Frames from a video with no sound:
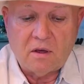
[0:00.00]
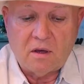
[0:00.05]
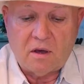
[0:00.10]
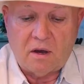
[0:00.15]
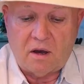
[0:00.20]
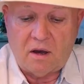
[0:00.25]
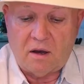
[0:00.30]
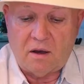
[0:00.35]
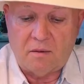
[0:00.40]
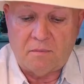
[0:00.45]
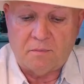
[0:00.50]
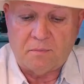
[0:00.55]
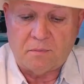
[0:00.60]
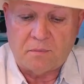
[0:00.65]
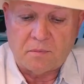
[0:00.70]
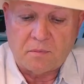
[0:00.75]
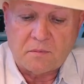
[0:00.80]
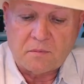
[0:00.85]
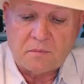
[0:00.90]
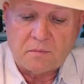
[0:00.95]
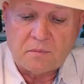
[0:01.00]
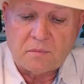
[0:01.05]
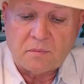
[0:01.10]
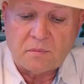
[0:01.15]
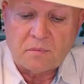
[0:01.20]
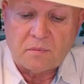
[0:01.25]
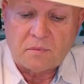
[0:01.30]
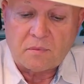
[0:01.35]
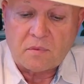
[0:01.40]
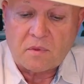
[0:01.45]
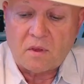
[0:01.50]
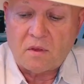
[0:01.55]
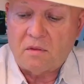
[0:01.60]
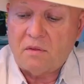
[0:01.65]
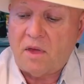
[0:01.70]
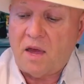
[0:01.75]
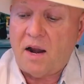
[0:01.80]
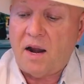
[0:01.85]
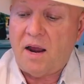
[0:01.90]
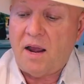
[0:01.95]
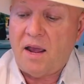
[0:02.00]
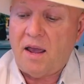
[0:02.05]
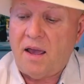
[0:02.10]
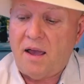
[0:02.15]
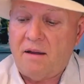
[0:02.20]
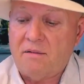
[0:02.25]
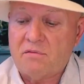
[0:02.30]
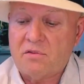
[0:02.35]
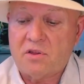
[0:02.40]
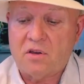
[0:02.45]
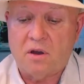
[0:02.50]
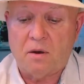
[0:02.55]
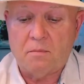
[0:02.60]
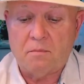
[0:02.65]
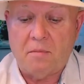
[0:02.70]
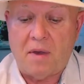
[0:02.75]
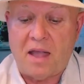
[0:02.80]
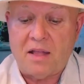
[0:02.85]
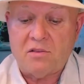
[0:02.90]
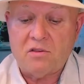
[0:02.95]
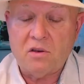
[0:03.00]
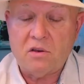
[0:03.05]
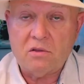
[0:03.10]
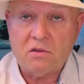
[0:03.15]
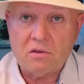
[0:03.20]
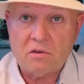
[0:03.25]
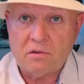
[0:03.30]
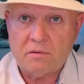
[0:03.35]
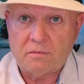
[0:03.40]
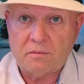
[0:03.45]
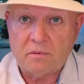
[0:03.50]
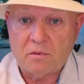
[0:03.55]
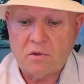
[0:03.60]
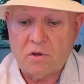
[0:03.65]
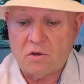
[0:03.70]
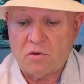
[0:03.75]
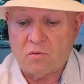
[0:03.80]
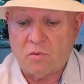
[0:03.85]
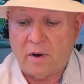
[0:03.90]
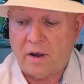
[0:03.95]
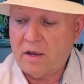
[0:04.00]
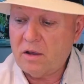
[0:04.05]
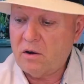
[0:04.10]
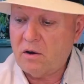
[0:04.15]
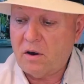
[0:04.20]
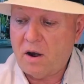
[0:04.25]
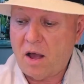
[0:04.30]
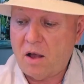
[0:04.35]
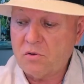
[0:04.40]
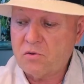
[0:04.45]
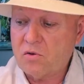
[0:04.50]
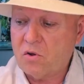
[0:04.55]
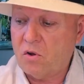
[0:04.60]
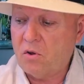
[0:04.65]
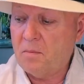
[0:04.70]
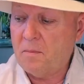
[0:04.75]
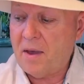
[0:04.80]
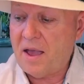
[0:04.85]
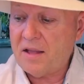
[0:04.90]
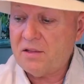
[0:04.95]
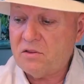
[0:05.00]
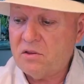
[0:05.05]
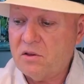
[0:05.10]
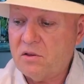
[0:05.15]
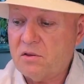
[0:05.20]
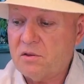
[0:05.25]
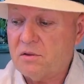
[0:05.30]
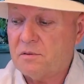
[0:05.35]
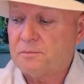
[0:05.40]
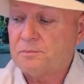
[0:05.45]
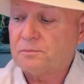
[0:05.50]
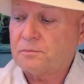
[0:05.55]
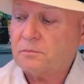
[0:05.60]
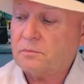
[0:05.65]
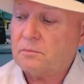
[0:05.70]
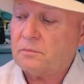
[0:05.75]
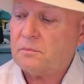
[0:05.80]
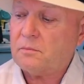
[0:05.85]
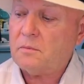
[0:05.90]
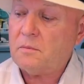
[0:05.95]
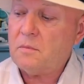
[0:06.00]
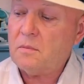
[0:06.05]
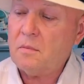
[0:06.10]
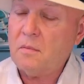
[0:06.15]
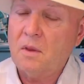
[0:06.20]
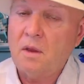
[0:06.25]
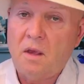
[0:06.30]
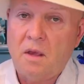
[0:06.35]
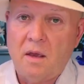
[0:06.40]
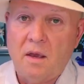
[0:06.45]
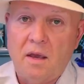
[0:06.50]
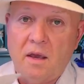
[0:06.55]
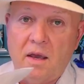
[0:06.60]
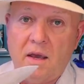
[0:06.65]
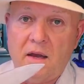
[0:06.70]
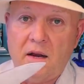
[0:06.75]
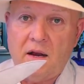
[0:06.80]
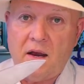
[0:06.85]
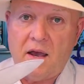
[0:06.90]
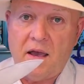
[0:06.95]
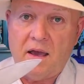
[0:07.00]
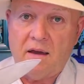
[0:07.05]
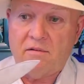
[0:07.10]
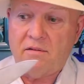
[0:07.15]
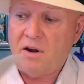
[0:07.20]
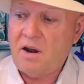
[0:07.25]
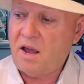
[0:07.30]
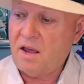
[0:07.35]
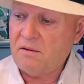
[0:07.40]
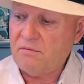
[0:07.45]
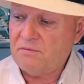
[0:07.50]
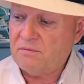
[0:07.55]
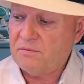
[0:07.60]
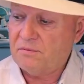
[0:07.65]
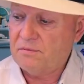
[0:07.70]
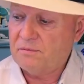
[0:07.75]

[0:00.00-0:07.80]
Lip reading: Then I have some matches, just regular household matches, and I have a knife.